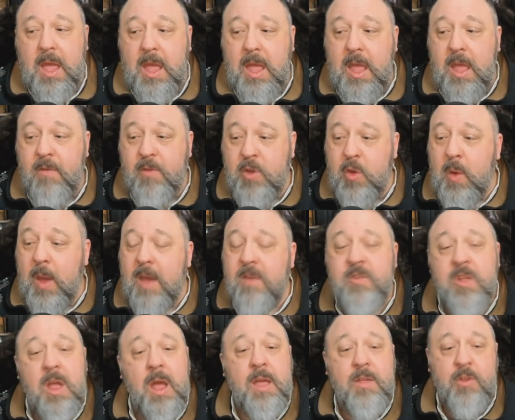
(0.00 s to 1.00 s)
If you have
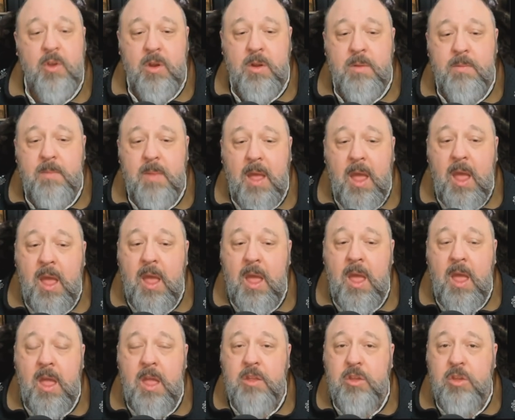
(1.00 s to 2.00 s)
neither
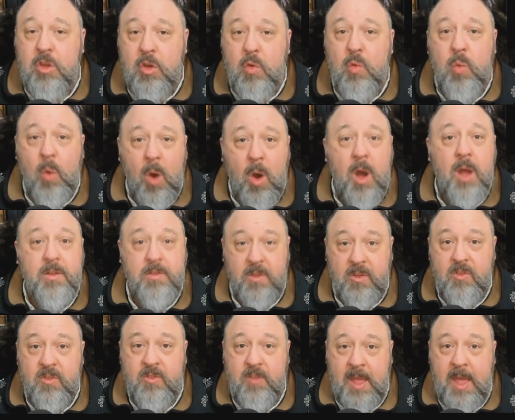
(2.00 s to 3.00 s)
and you want to
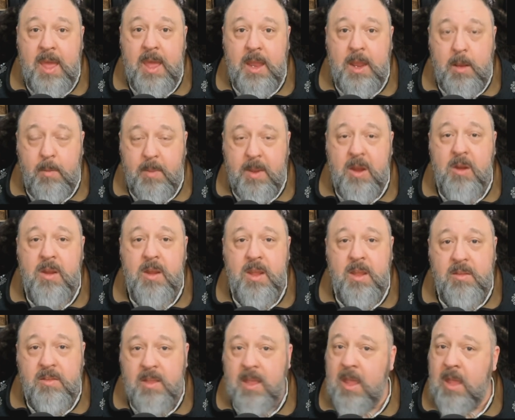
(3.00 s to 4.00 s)
stay in a
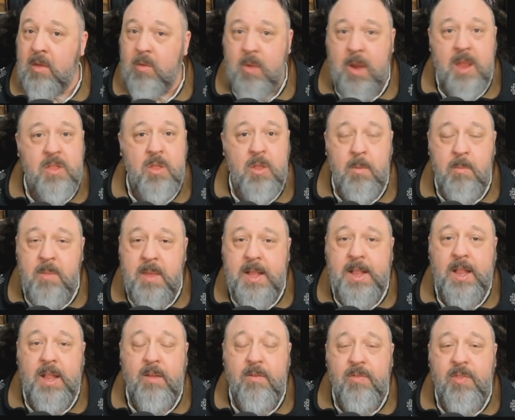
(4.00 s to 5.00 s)
period tent right in the
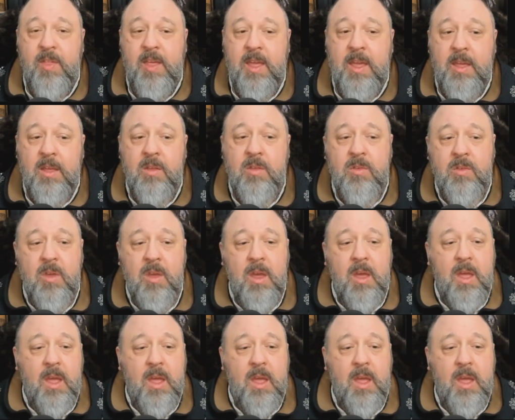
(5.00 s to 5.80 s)
middle of things,